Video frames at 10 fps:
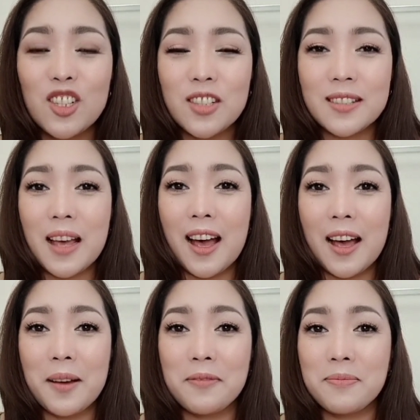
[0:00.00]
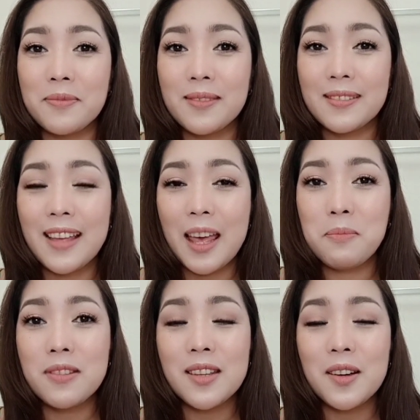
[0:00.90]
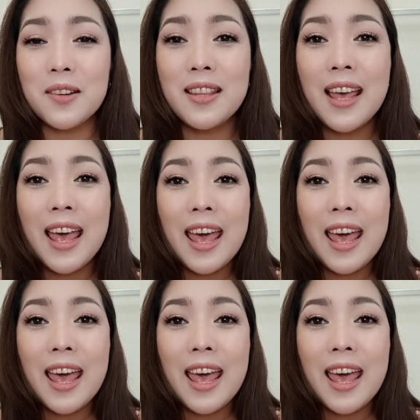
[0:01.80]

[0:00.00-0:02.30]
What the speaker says: this episode,